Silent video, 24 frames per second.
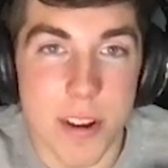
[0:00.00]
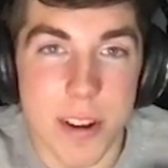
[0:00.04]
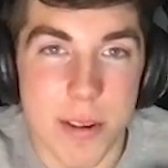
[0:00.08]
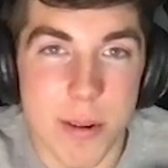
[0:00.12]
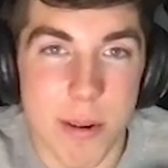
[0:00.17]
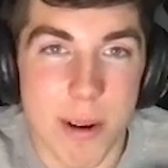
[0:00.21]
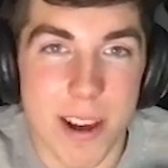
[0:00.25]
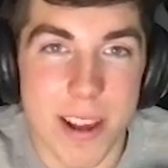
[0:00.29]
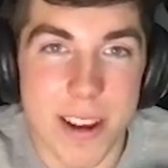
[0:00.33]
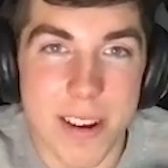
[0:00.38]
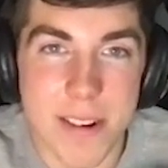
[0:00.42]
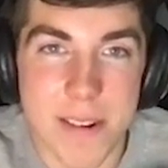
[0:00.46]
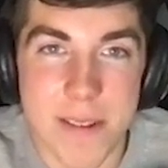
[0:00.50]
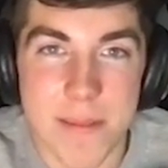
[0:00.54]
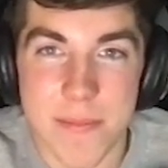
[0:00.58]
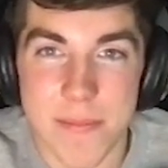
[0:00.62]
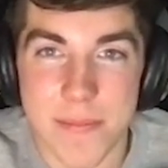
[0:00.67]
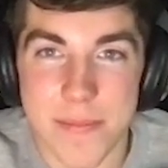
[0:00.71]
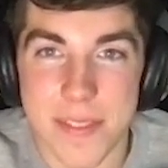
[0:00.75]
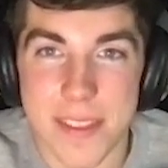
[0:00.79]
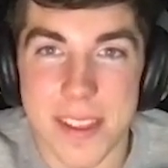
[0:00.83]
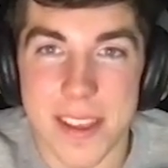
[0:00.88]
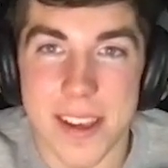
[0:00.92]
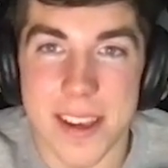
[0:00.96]
Griner,
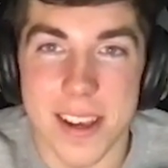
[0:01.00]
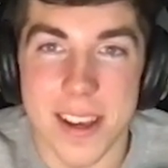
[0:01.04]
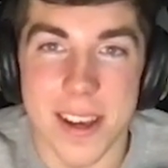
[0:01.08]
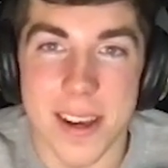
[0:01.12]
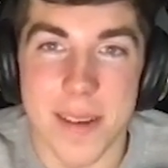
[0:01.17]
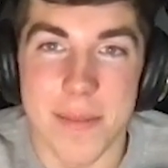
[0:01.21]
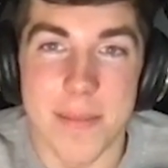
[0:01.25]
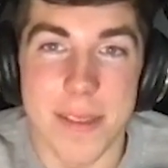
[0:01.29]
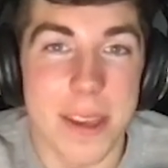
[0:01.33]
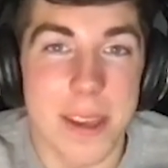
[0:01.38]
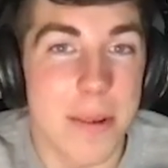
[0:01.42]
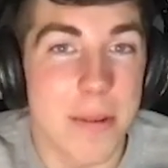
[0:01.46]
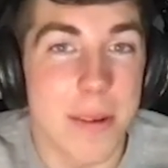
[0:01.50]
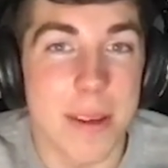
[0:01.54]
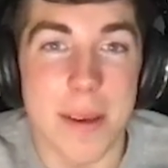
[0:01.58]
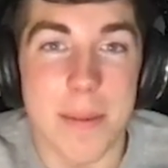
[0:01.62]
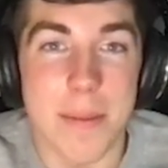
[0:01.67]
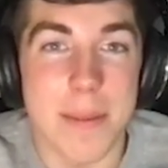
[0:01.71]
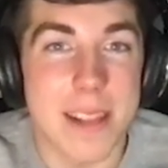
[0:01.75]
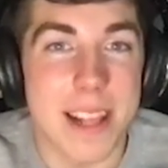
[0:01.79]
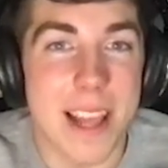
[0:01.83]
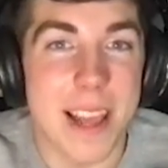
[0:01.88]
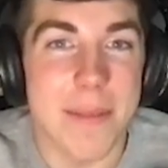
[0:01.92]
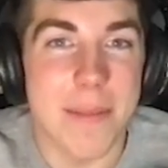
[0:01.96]

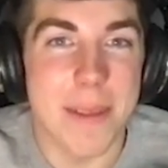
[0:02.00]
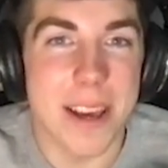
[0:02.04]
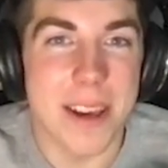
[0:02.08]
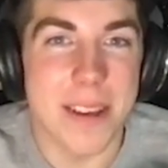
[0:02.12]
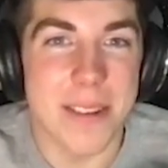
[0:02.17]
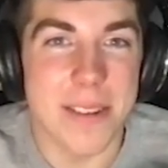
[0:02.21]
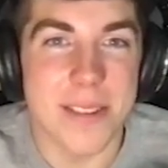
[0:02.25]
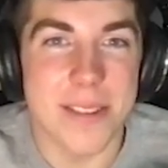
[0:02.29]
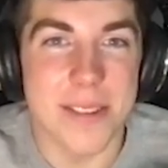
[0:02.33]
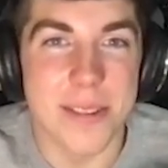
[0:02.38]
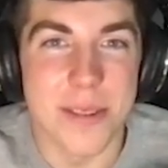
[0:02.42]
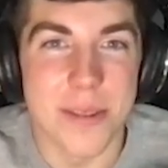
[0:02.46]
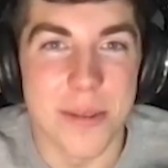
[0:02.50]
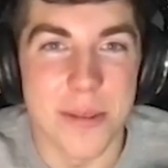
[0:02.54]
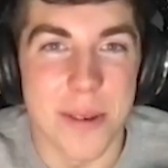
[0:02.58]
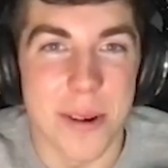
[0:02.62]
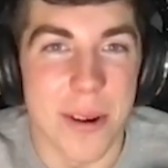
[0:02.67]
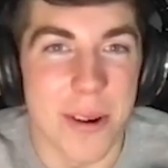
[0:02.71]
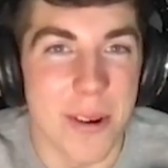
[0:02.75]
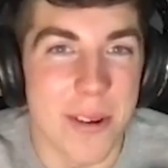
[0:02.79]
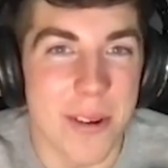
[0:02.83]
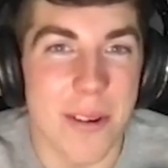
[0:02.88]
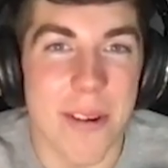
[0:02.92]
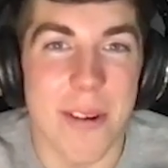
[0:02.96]
it came down to
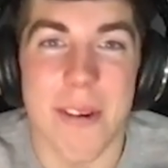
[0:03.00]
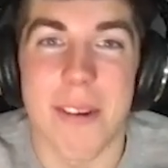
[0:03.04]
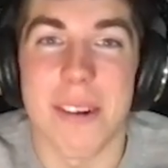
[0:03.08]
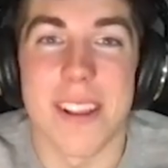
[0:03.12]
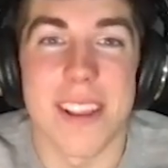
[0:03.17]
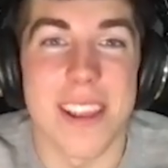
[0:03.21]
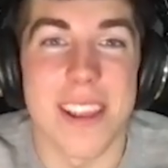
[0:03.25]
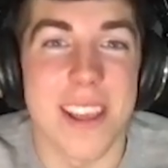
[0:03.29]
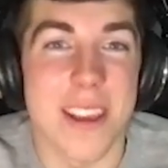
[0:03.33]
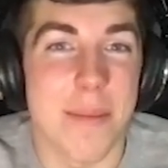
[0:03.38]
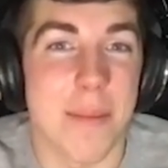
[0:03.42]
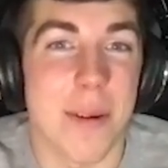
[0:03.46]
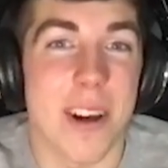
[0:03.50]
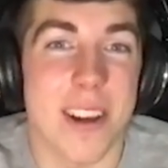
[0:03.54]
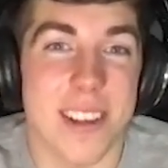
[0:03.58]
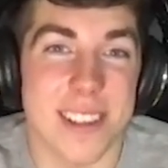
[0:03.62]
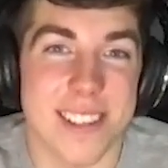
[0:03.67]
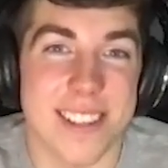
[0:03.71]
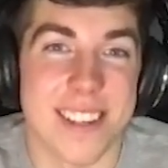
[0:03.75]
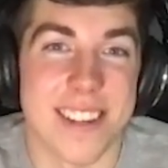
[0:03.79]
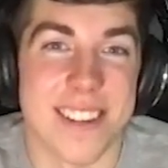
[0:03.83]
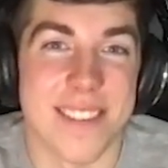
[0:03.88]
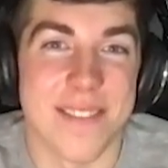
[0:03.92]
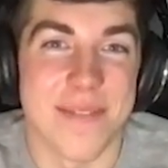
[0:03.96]
her or Aliyah
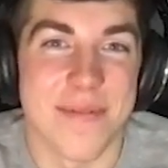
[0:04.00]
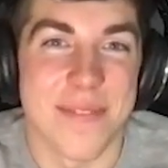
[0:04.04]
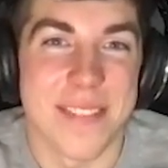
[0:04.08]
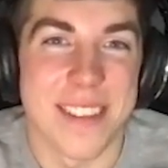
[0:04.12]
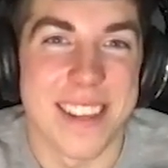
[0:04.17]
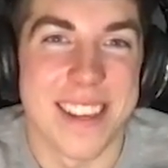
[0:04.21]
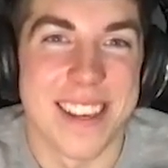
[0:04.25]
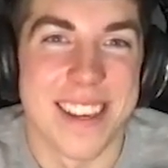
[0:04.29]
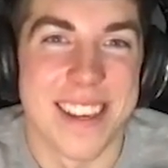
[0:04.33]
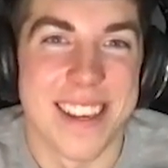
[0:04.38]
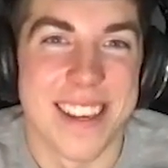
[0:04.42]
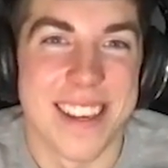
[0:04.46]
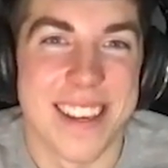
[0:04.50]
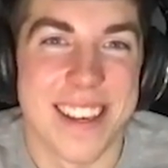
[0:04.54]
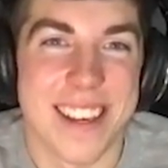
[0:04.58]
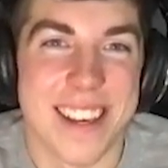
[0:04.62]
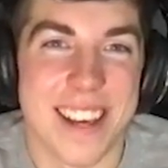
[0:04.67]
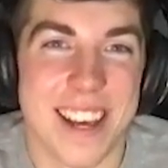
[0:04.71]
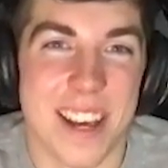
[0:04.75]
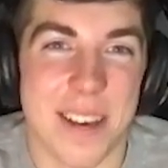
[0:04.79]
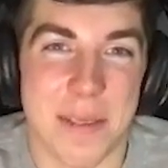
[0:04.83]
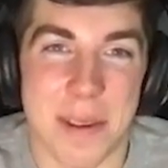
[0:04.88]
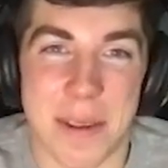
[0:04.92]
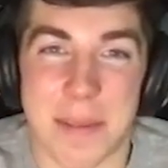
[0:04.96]
Boston
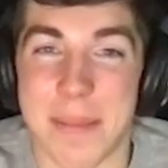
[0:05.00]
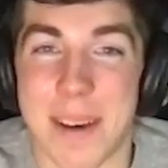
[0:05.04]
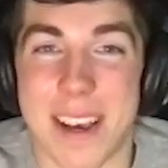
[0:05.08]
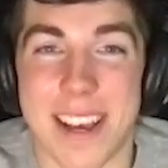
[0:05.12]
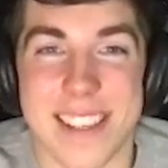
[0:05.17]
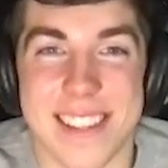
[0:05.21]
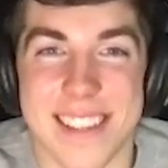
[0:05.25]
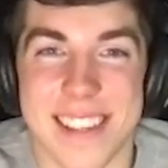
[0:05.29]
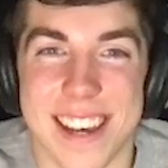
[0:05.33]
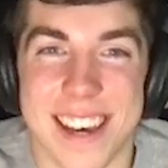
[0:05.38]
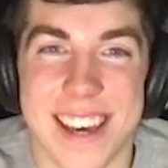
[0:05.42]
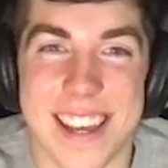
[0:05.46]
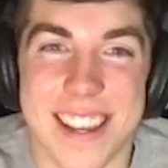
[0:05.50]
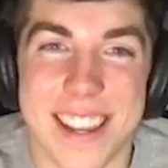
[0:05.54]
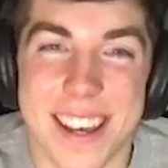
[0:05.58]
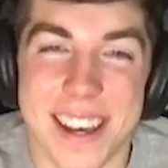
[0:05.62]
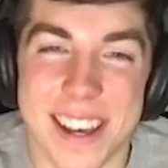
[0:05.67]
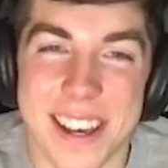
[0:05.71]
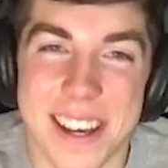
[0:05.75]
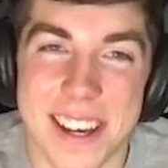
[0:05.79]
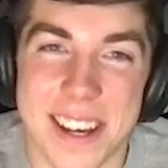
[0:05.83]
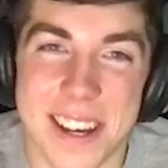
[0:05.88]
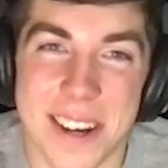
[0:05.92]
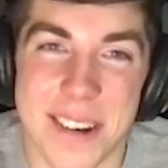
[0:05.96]
on my side.
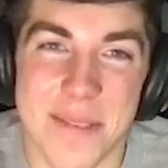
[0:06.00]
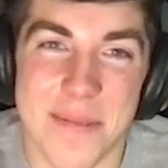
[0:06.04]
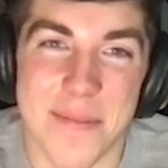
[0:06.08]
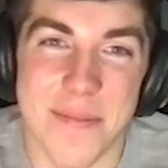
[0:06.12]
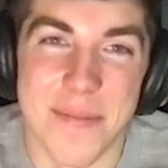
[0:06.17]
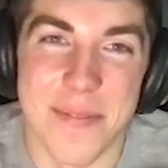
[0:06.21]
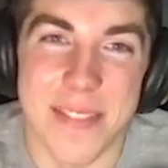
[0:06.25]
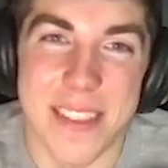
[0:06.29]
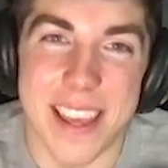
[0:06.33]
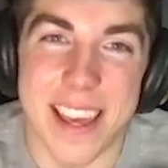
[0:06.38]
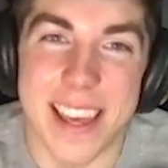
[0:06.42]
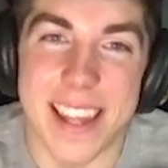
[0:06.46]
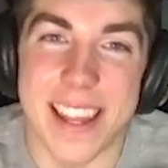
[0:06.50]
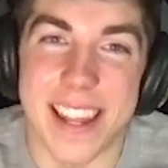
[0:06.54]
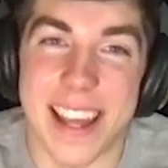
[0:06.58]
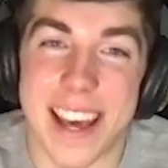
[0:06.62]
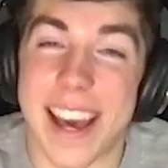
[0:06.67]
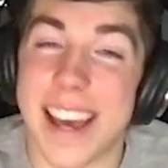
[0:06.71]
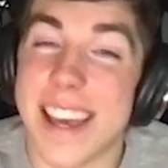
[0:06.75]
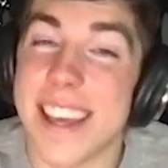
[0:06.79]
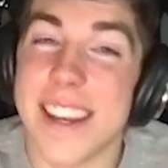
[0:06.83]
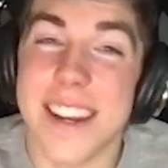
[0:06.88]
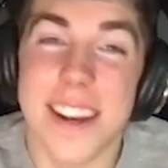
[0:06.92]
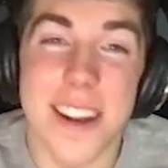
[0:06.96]
And
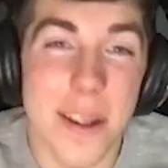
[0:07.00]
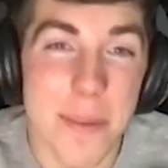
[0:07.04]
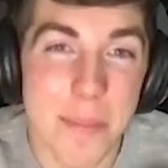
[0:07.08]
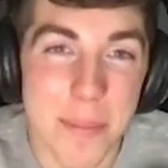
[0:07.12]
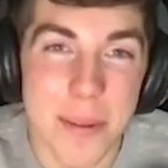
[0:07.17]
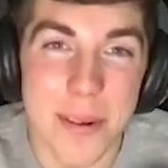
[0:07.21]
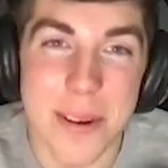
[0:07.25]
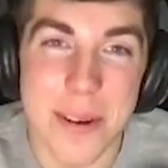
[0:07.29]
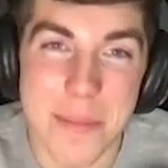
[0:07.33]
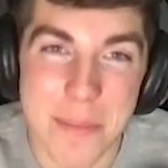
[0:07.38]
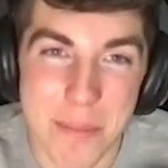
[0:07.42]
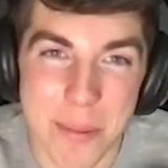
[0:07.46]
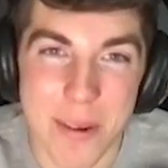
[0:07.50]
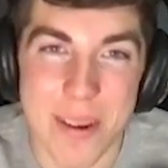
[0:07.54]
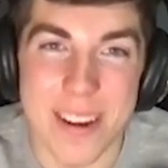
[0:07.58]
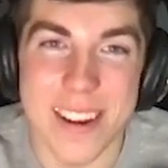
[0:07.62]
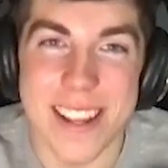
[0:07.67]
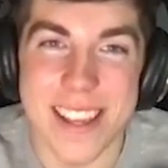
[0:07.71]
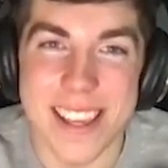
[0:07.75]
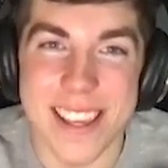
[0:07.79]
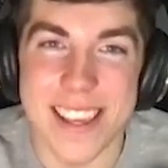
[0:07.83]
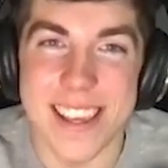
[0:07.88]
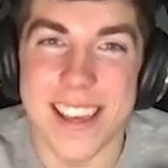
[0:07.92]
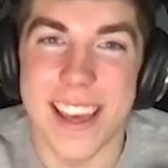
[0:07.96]
I ended up putting
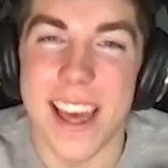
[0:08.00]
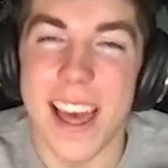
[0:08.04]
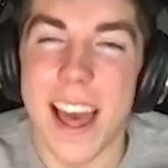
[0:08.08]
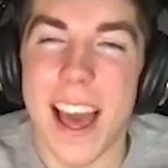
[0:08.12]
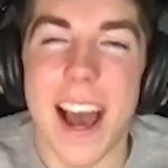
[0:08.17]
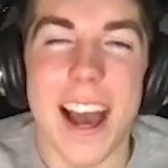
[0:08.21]
Brittany.